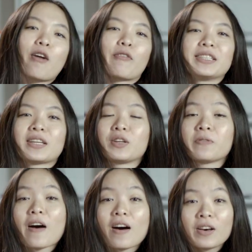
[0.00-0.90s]
our rundown
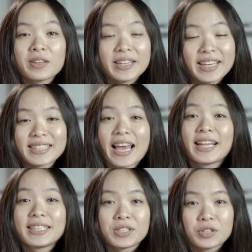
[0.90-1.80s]
of all the latest
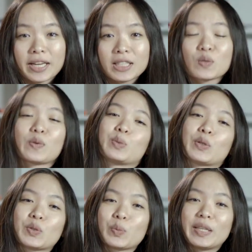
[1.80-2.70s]
highlights and trends from
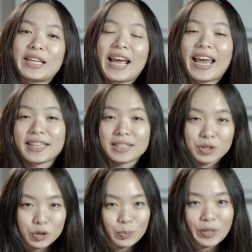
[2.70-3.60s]
social media and
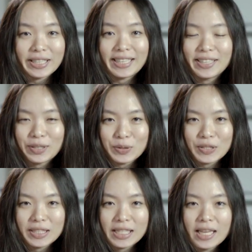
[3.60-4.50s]
digital marketing
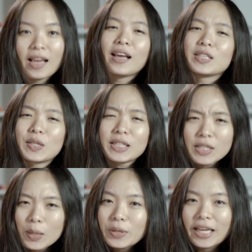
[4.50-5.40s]
news. So let's
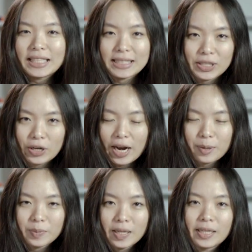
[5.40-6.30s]
start with
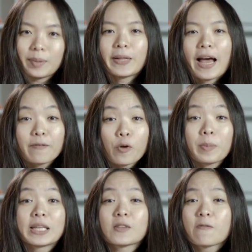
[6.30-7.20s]
Instagram. The
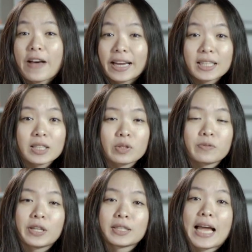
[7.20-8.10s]
platform has finally
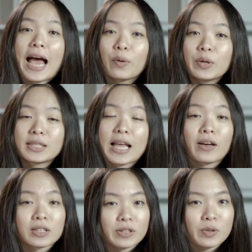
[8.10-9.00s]
revealed how its
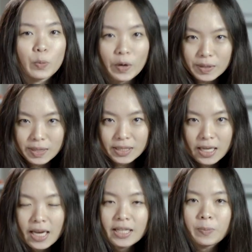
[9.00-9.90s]
algorithm works.
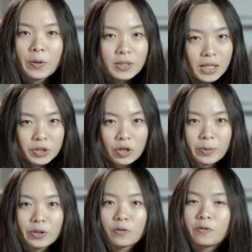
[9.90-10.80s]
The posts that show
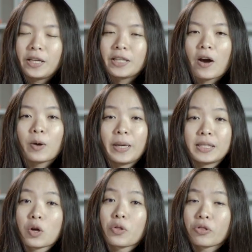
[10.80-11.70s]
up in your feed are
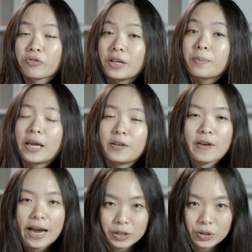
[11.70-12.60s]
based on three main
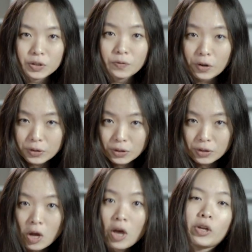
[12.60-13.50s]
factors.
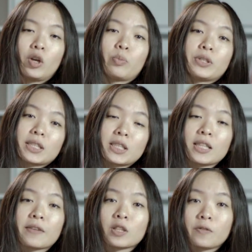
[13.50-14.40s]
First, your
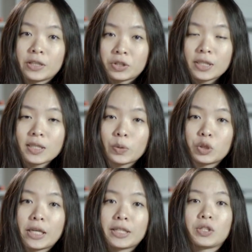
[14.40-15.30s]
predicted level of interest,
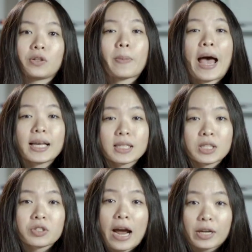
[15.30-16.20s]
which takes your past
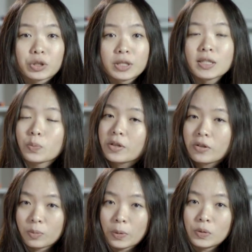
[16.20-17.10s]
interactions with
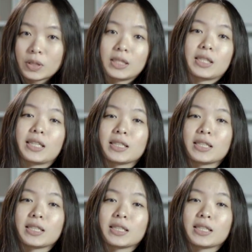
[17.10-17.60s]
other posts into